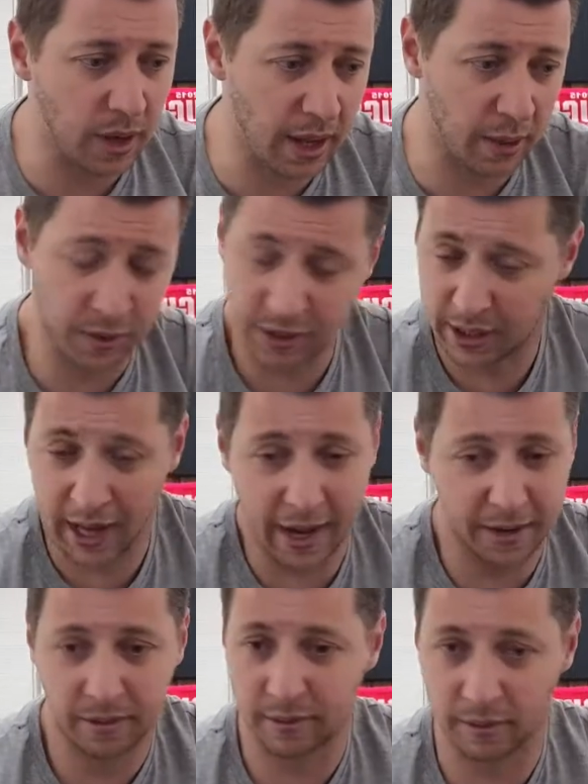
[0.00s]
It was,
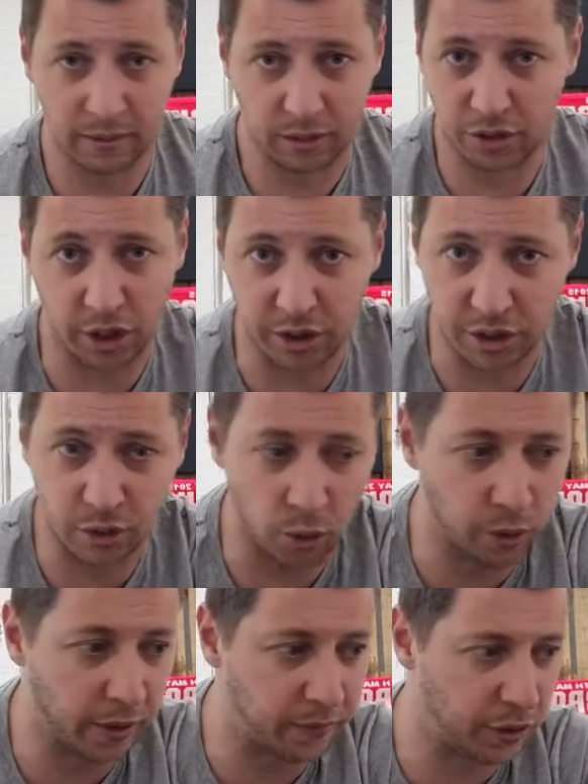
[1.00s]
again, judge's
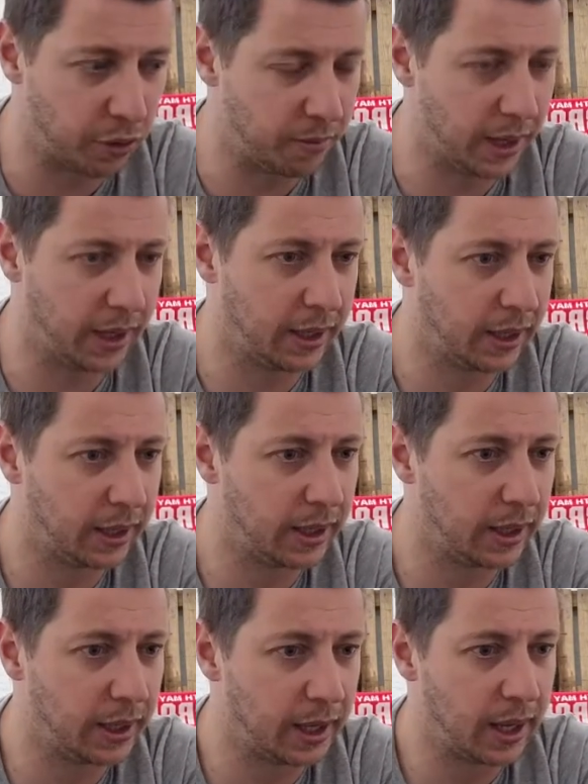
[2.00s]
call, nothing to do with me.
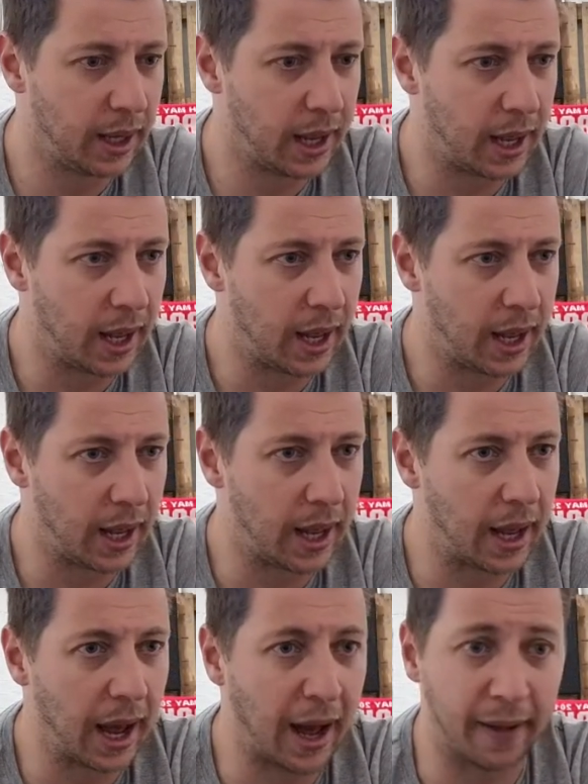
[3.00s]

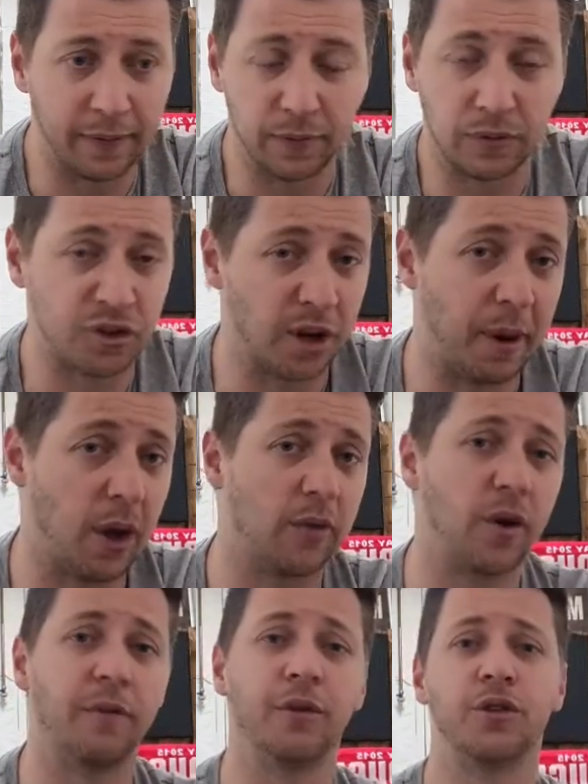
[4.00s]
And somehow I
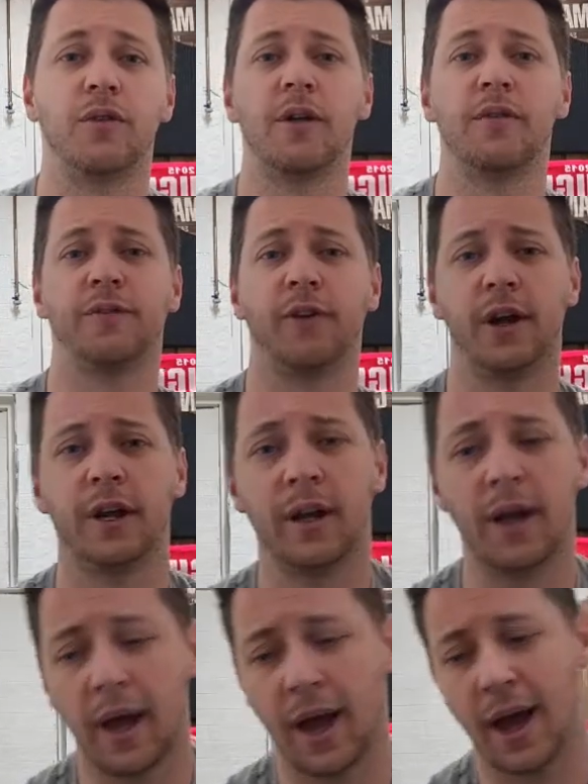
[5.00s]
got through to round 3,
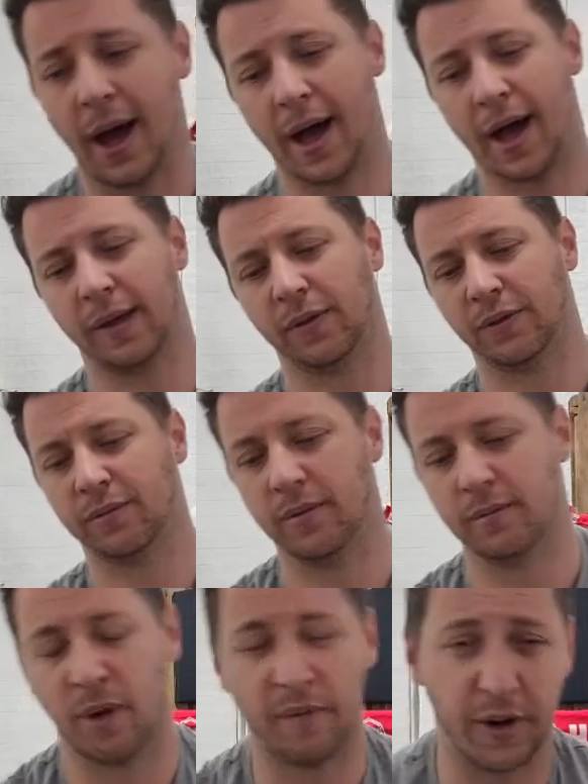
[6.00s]
and
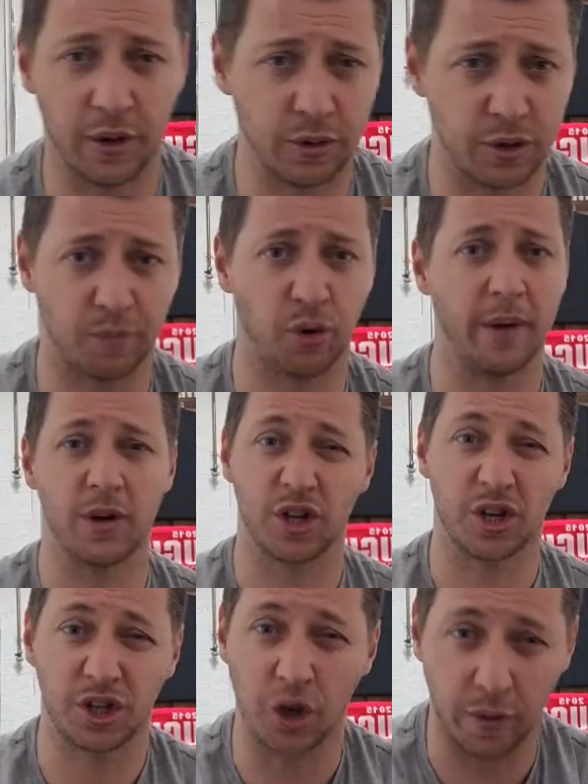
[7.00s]
my videos are pretty much
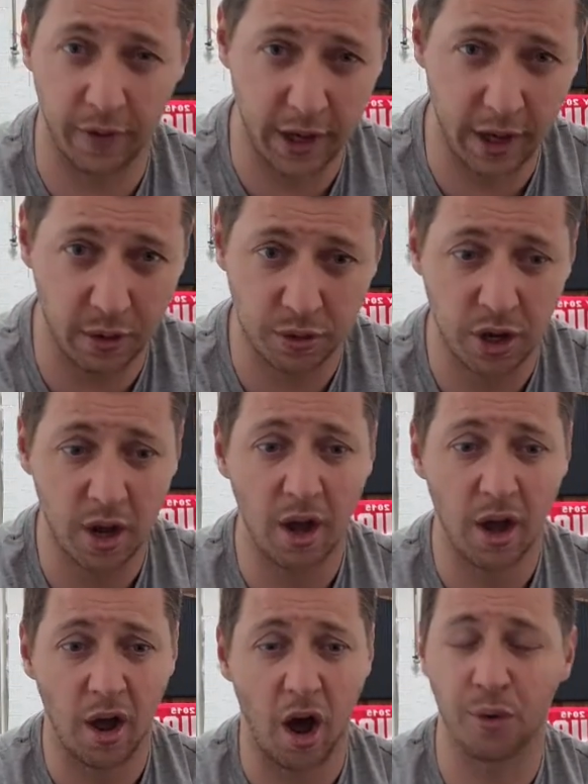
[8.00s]
just joke videos.
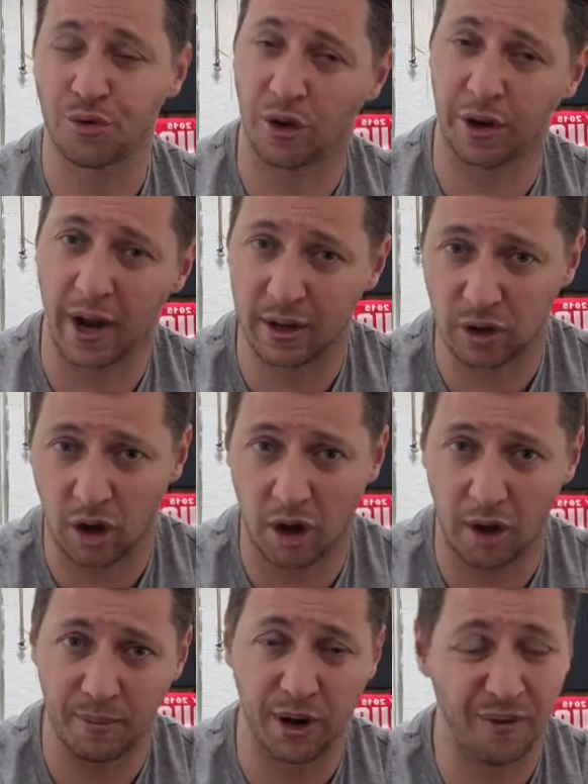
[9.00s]
I was running out of
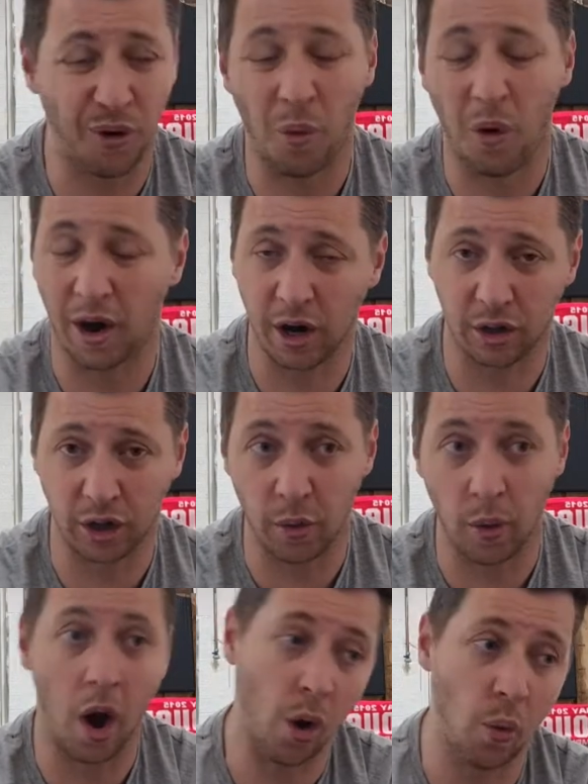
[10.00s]
time, and I thought, what can I
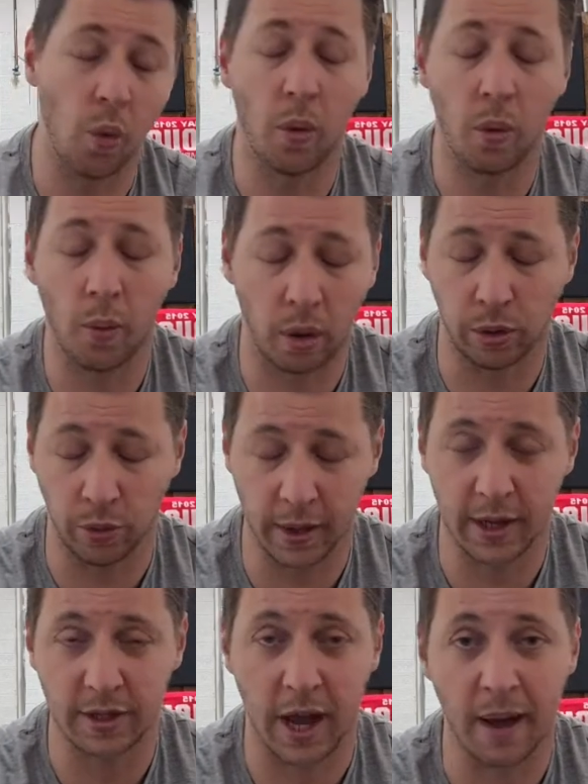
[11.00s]
do? Oh, I'll do
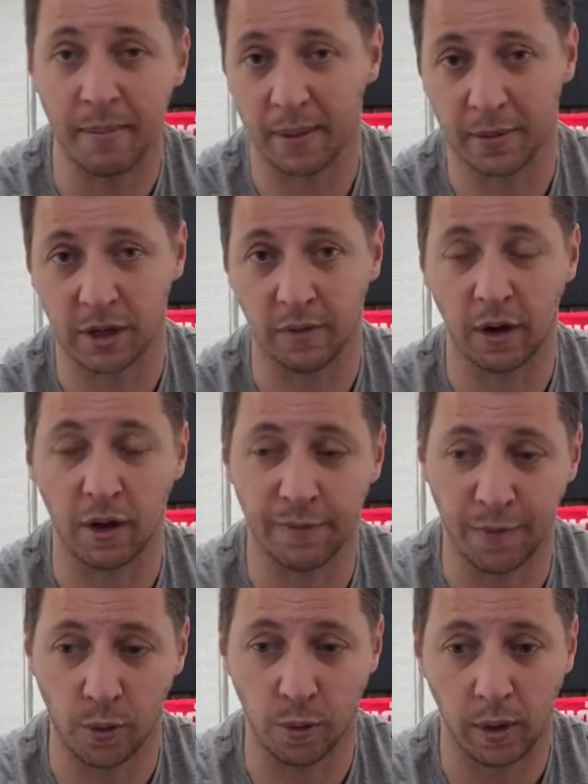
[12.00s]
this and make myself look a
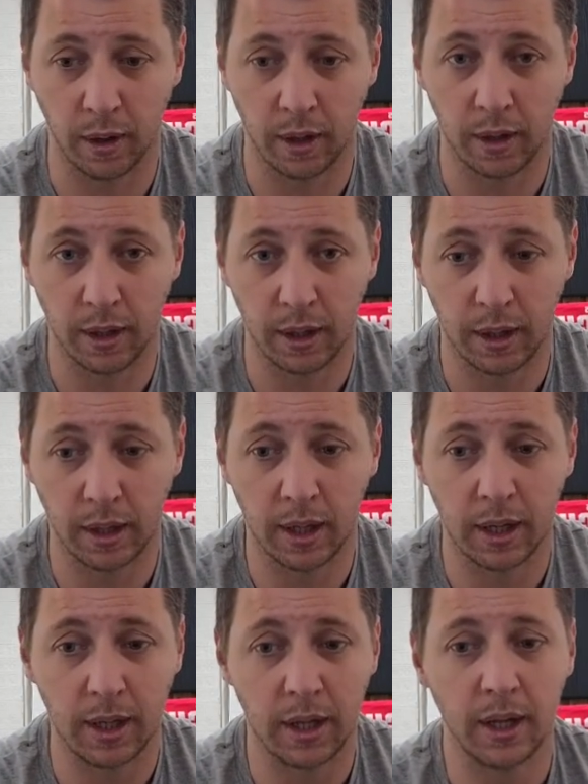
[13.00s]
fool.
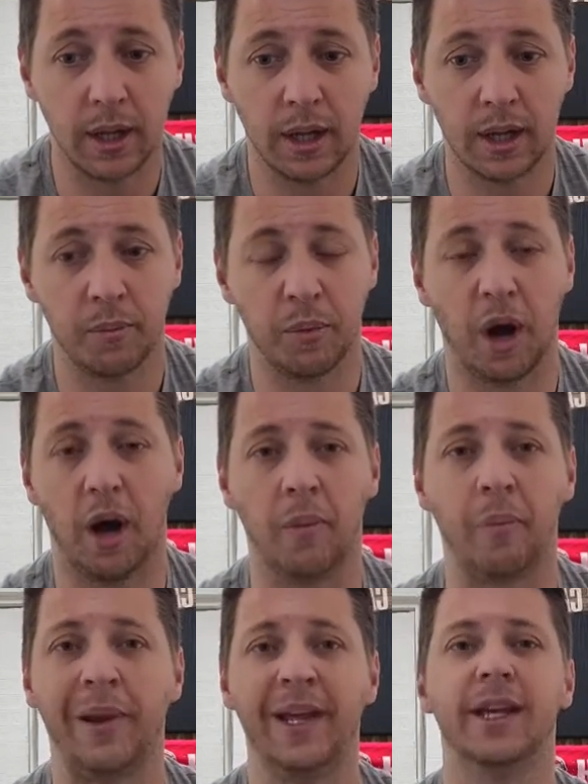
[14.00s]

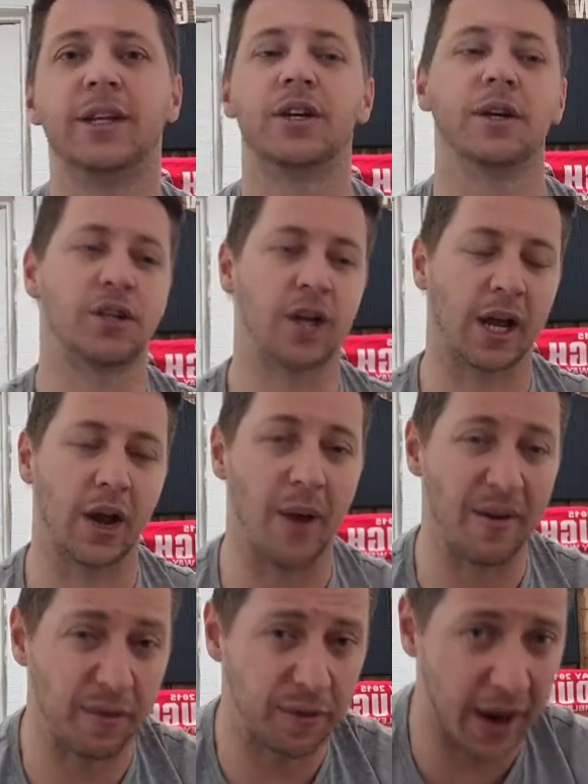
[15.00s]
But please check out
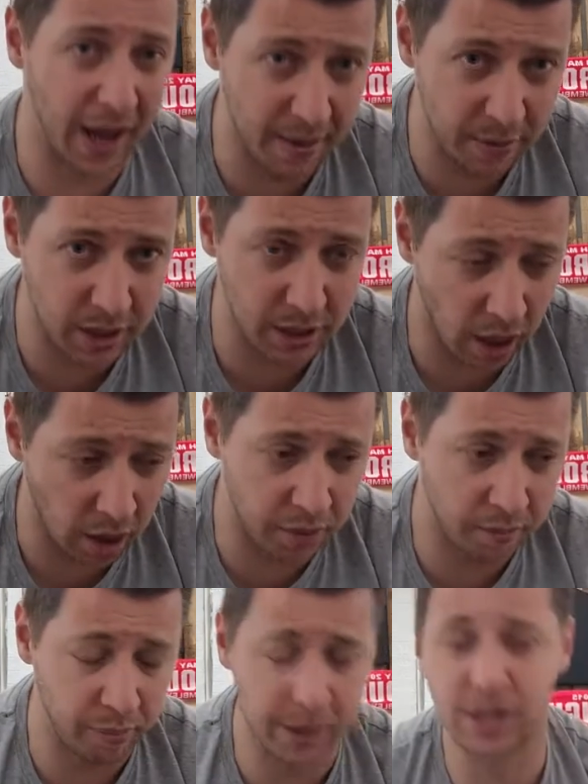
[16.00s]
everything that Amy has
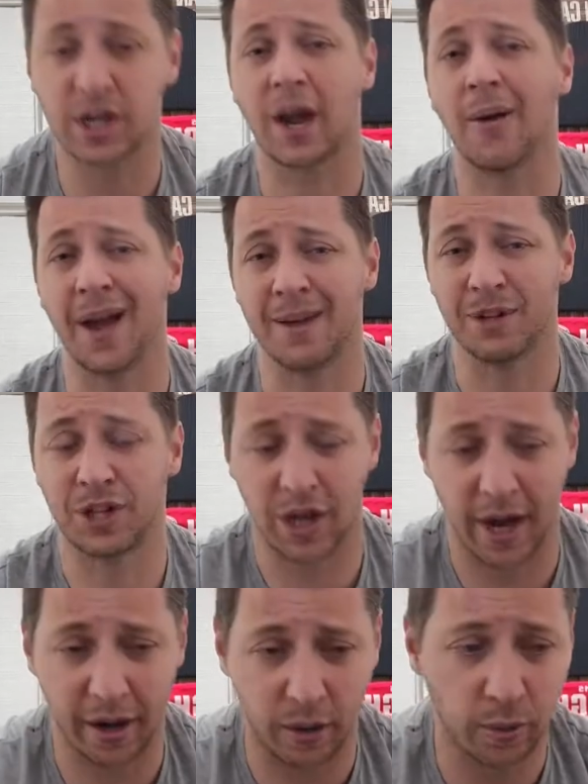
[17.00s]
done. Please check out Amy's
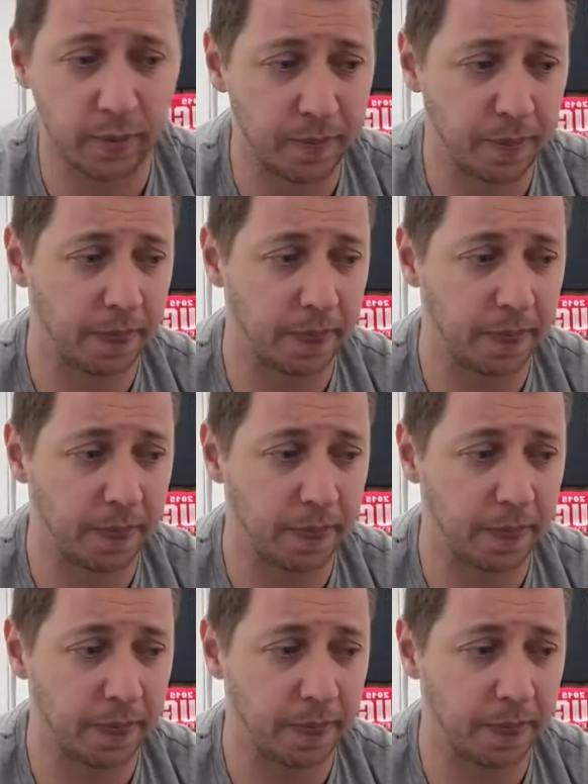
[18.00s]
channel.